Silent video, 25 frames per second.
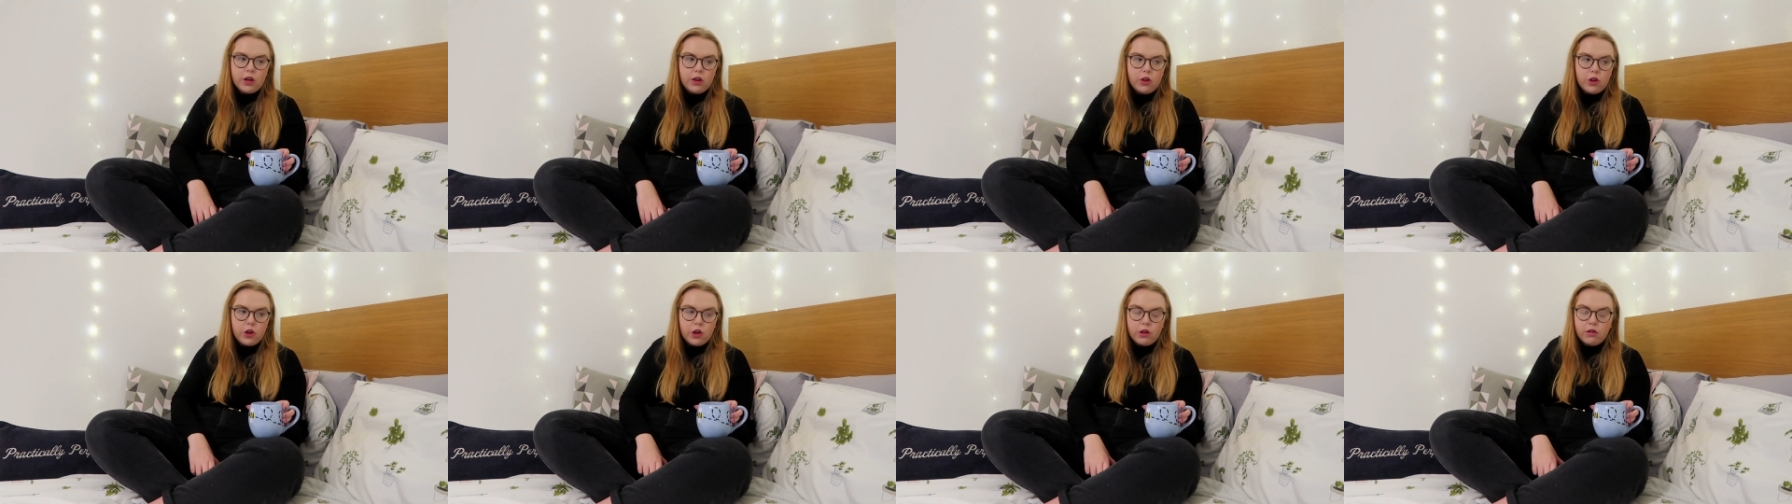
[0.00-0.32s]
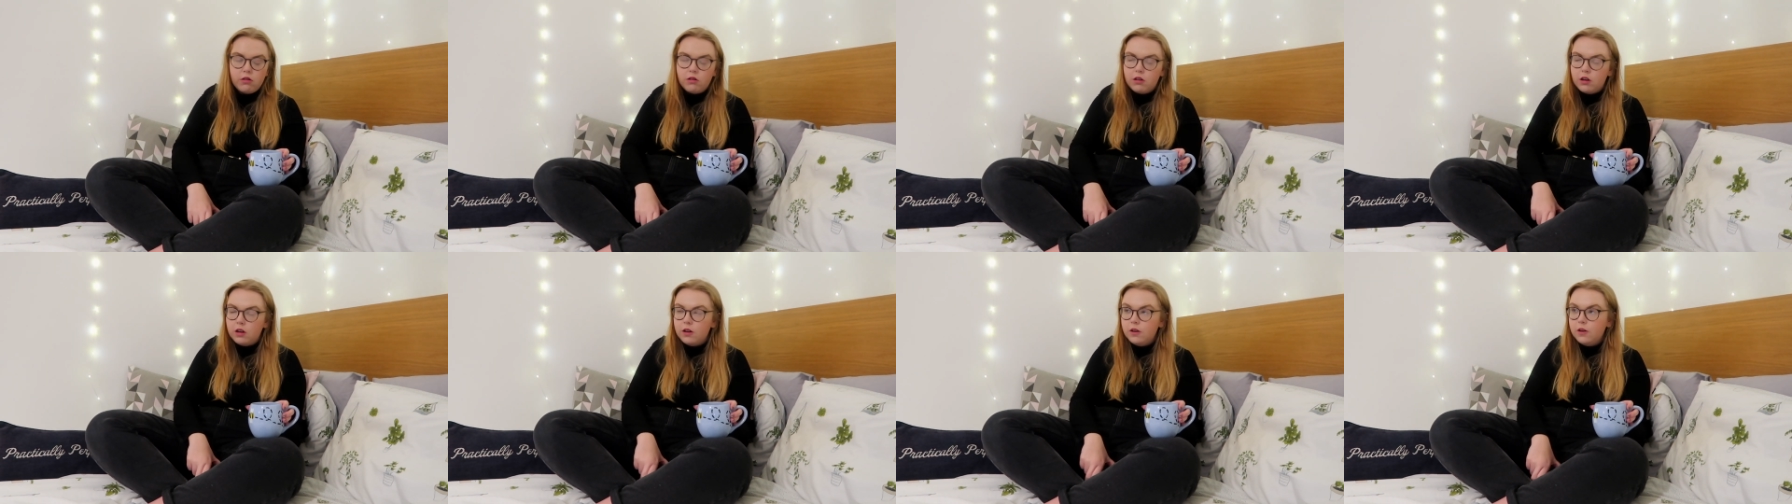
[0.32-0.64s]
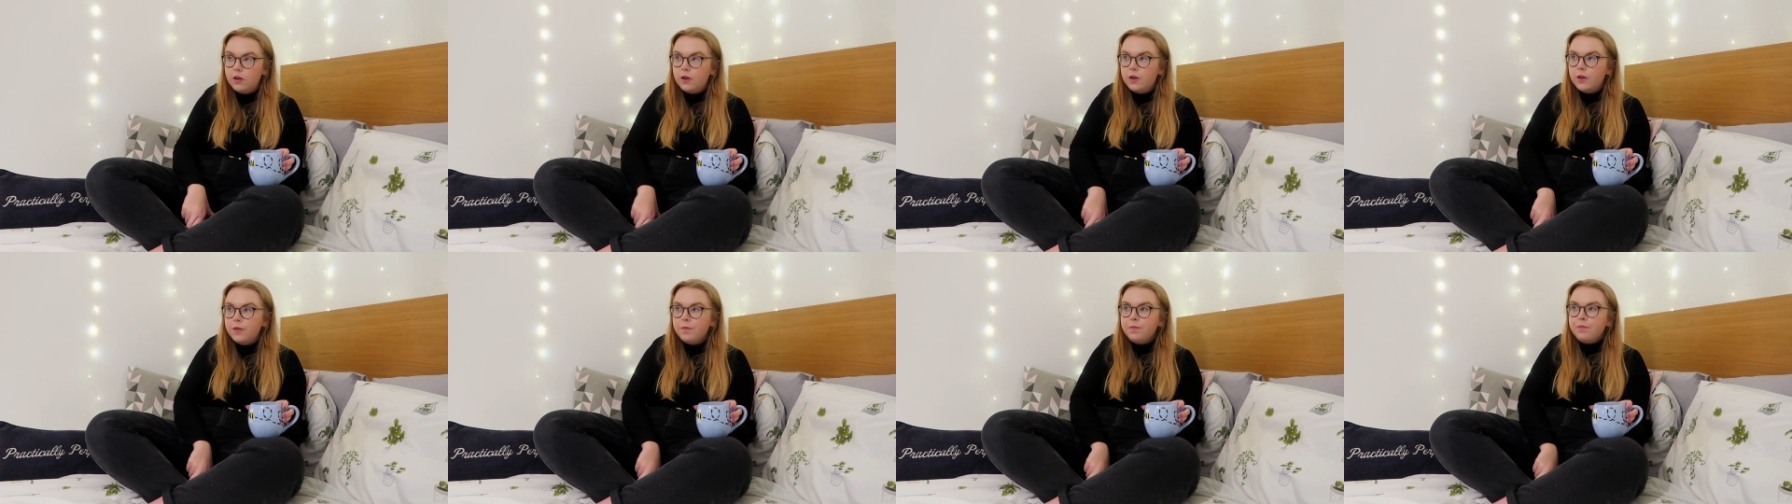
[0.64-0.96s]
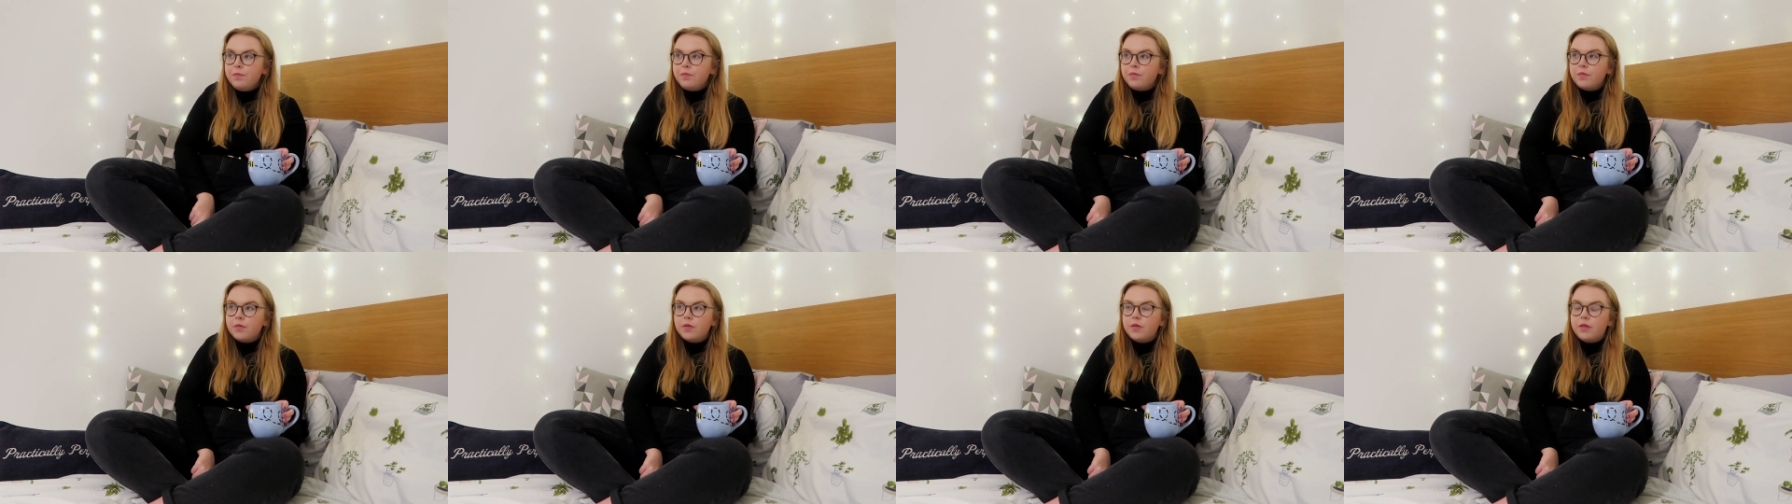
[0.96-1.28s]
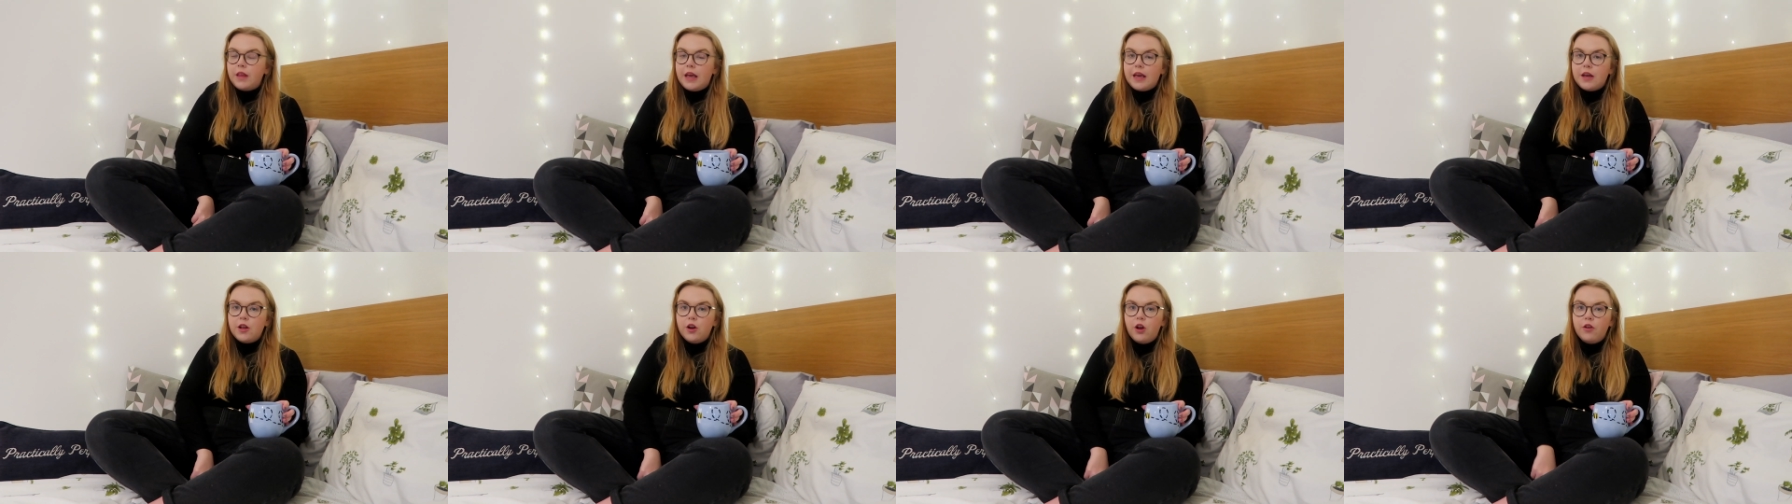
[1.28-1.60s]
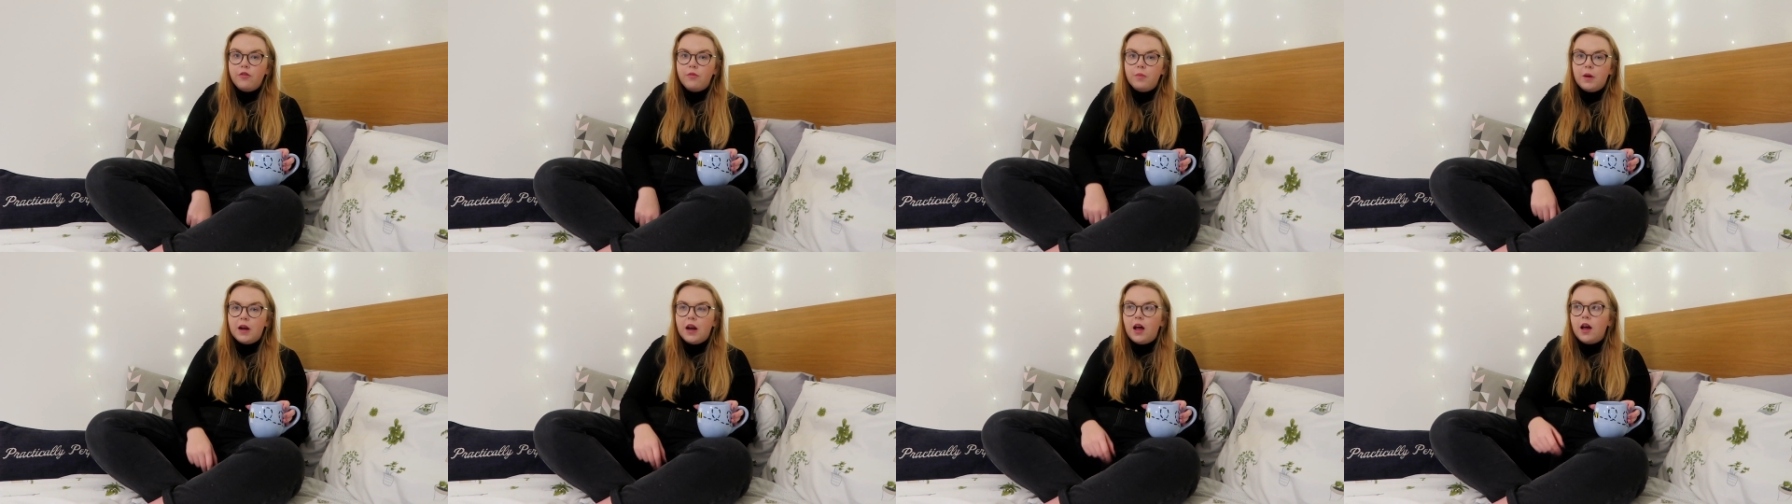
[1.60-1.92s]
has just taken
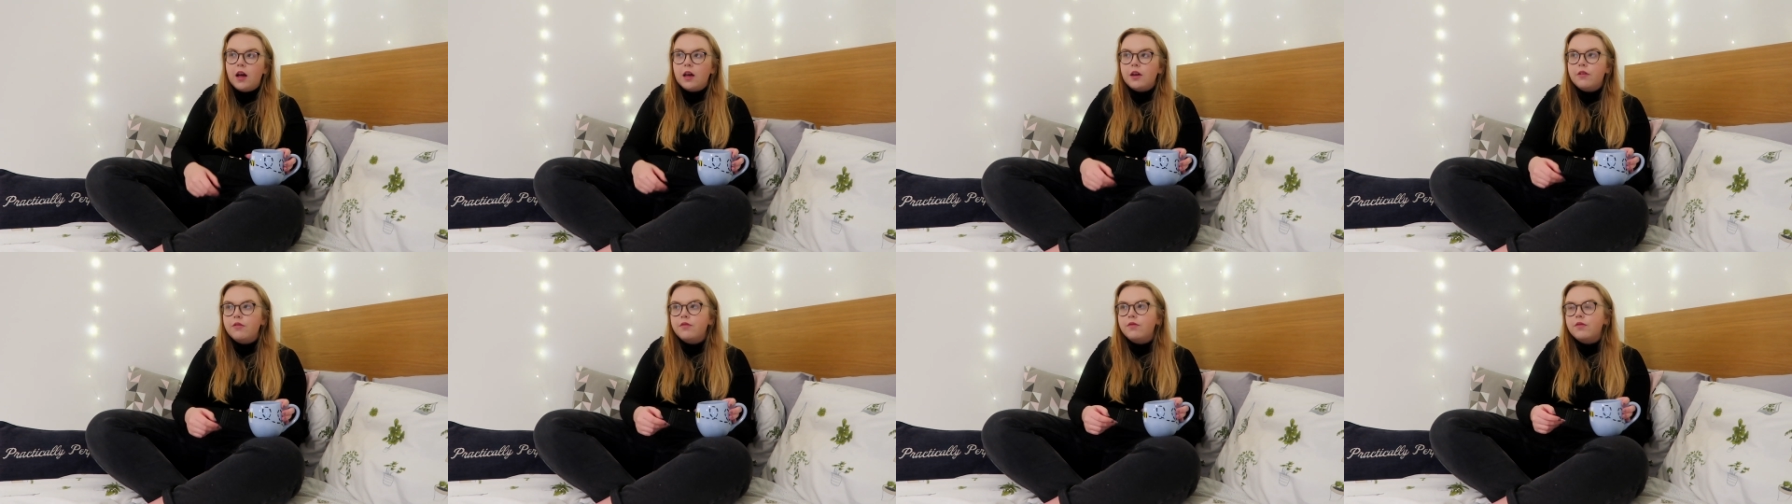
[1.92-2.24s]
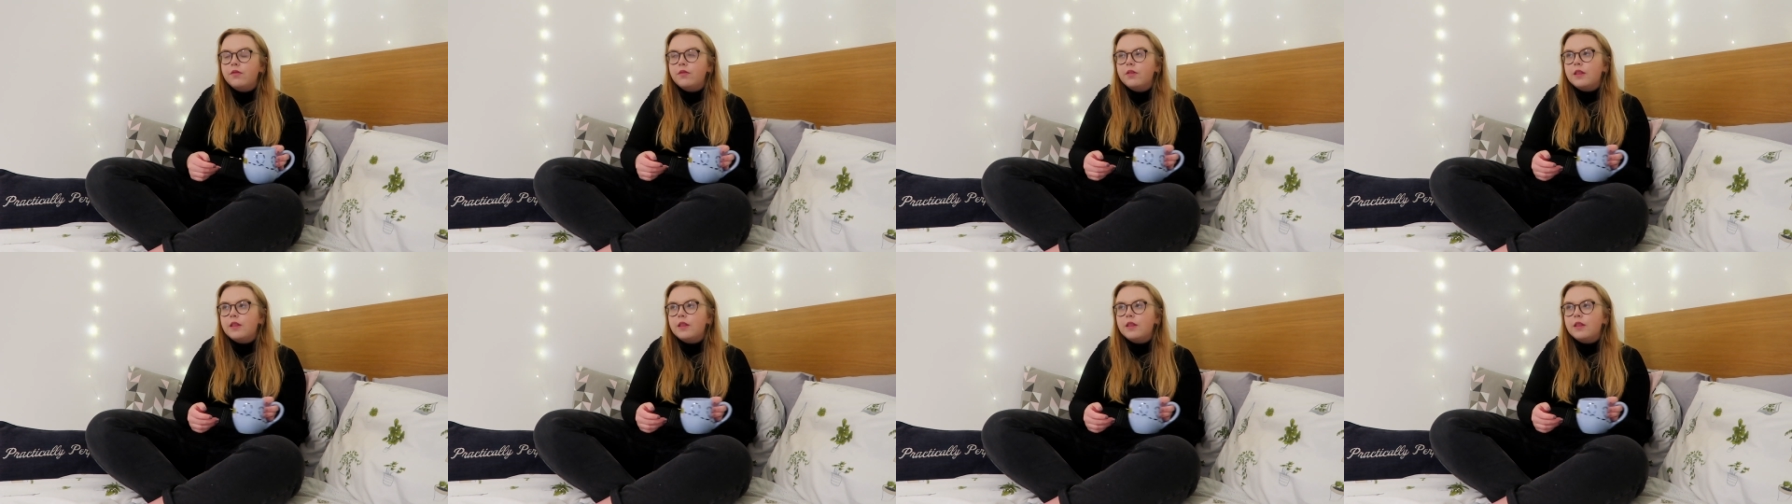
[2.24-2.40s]
over my life.